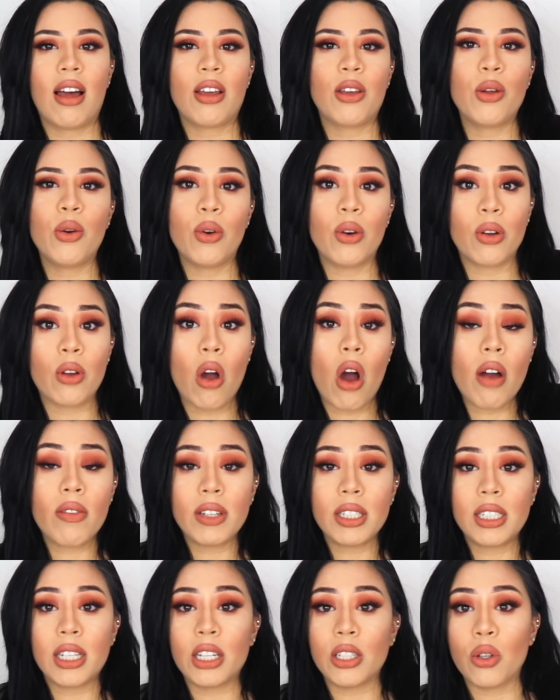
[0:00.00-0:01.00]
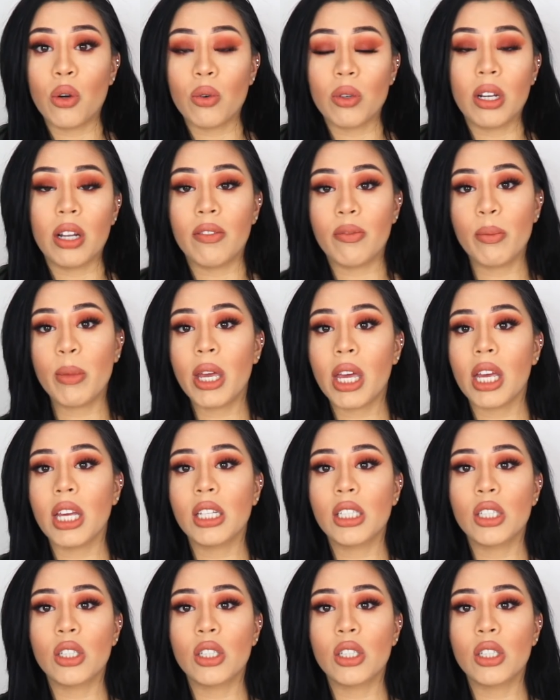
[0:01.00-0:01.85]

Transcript: you know, you obviously don't love me.